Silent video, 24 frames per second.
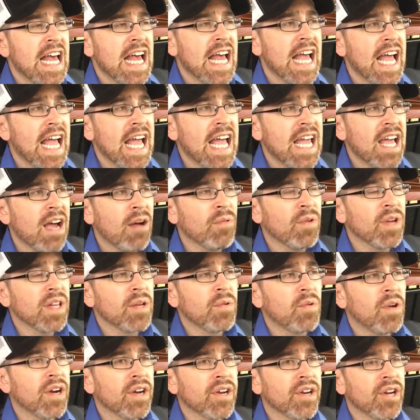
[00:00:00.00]
hey, I
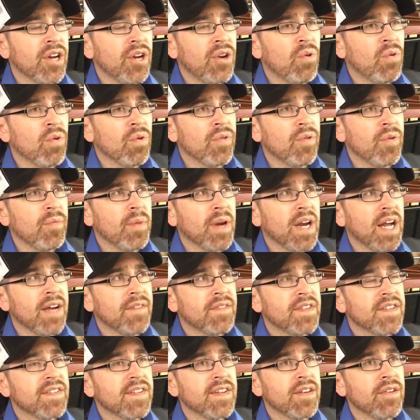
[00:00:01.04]
really wanted a Northern, but I
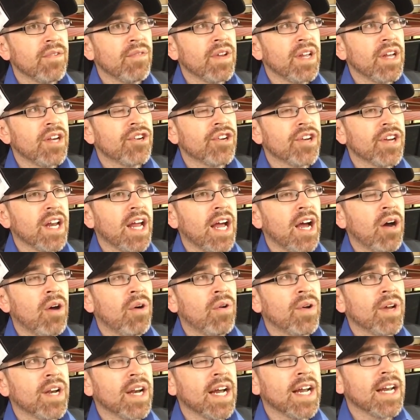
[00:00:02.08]
have this Indonesian
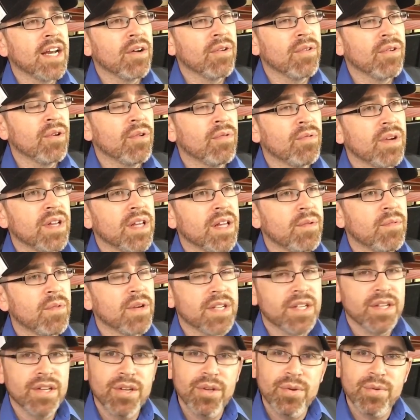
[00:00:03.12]
now and I don't know really
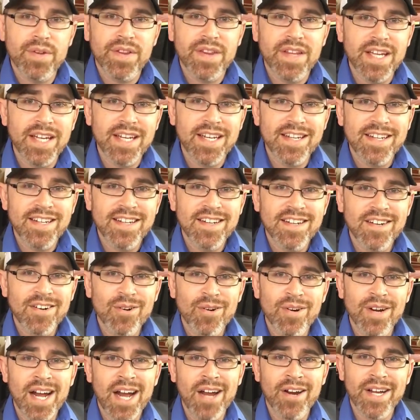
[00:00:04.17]
what to do with it
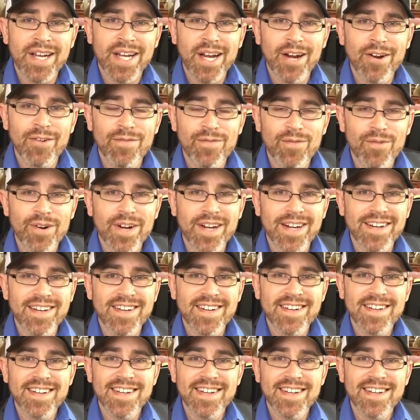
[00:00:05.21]
or how to care for it.